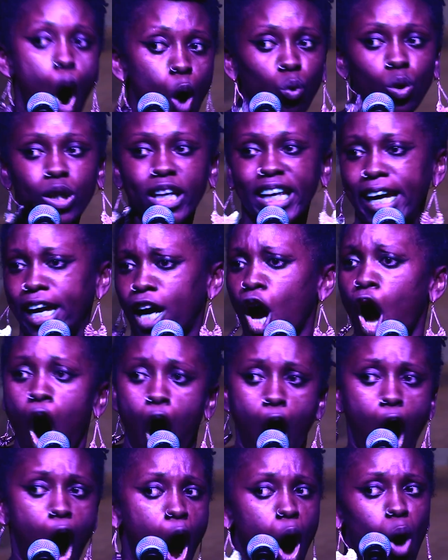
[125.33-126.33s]
only,
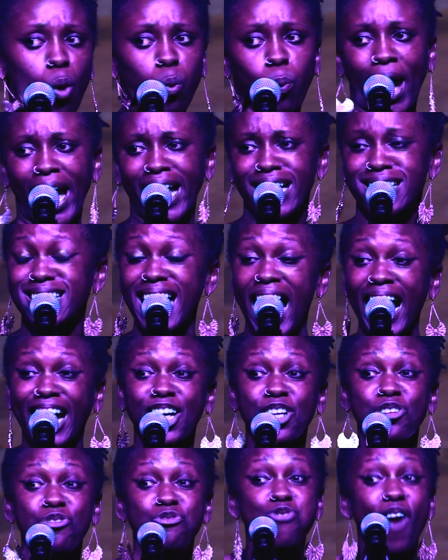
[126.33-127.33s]
always, I
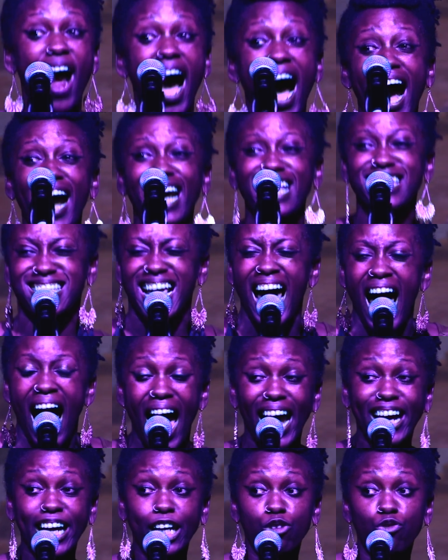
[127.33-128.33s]

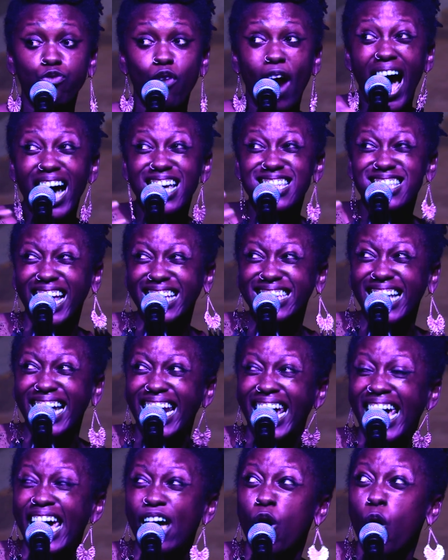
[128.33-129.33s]
can rise like that
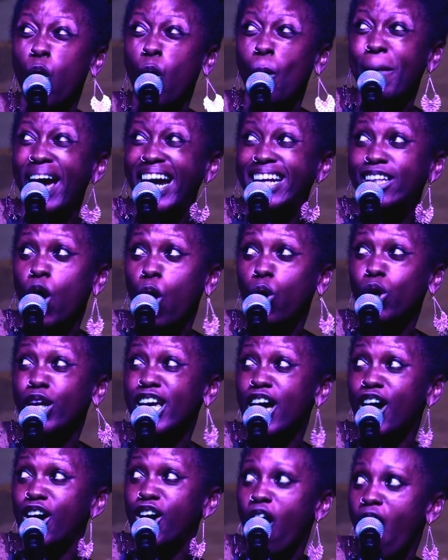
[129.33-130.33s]
hill of
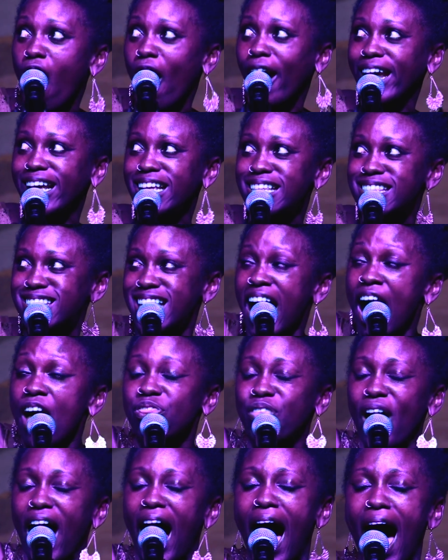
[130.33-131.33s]
Magnolia Gardens,
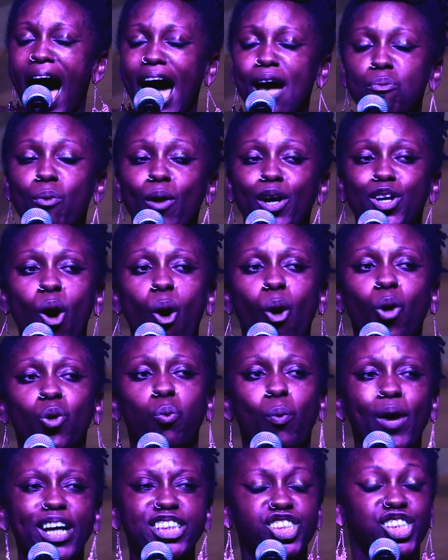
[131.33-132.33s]
the high one
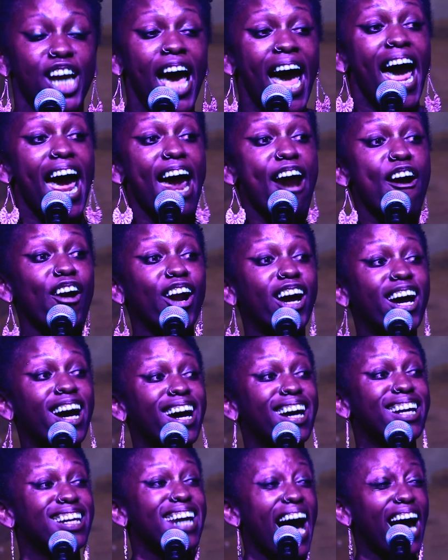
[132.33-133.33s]
on which Erica
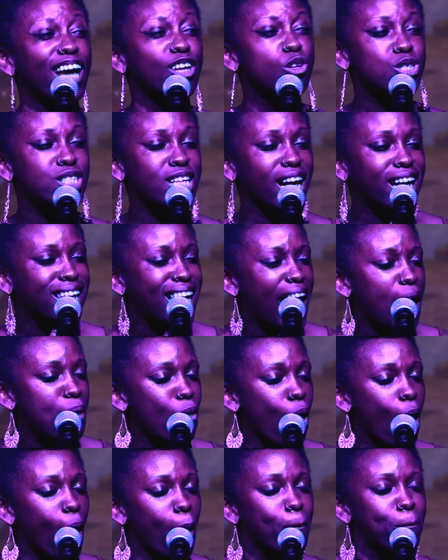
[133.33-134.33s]
and I used to
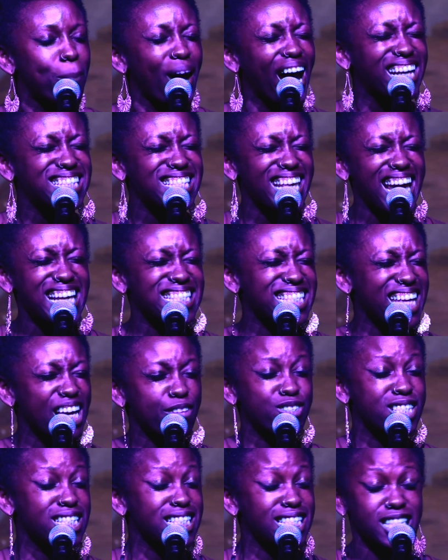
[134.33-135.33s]
climb our bikes as
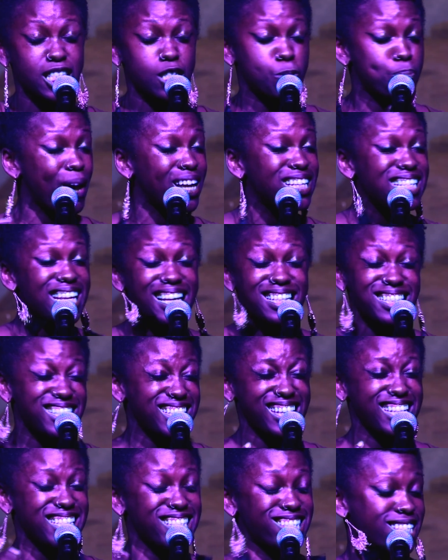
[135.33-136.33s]
if to suspend
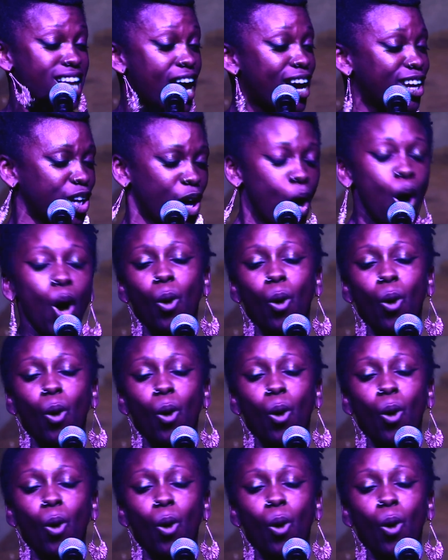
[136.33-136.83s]
into the sun.